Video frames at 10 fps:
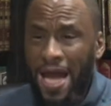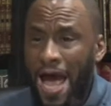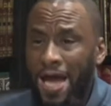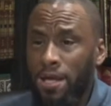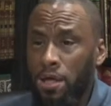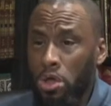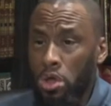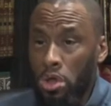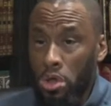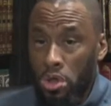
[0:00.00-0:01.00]
had
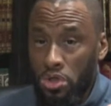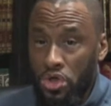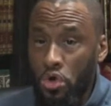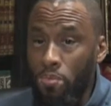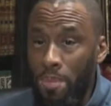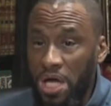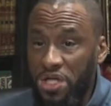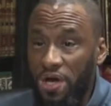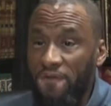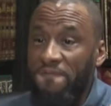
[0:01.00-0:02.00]
too
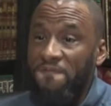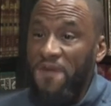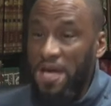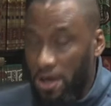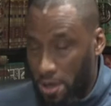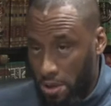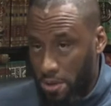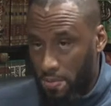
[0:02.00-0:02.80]
much fear.